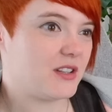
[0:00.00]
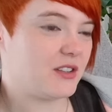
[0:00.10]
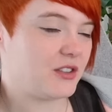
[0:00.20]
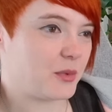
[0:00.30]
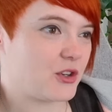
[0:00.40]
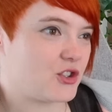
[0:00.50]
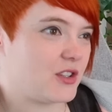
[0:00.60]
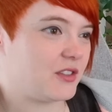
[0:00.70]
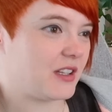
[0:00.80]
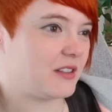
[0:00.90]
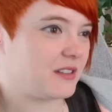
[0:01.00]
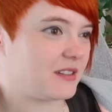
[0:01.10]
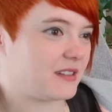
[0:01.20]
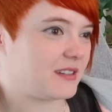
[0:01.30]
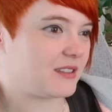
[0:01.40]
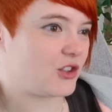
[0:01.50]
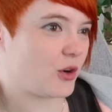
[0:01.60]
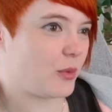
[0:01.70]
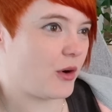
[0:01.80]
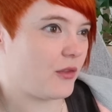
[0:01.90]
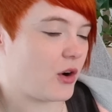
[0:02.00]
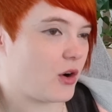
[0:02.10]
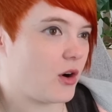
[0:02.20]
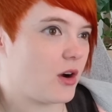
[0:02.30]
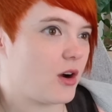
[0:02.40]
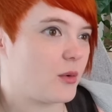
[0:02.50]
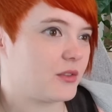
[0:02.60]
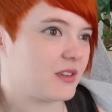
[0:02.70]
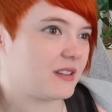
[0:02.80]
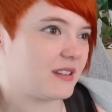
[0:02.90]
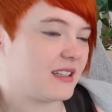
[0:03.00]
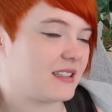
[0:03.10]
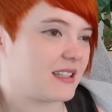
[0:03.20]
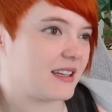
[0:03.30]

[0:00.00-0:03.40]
Is it because she sees... Chop it off. Oh, it's listening to.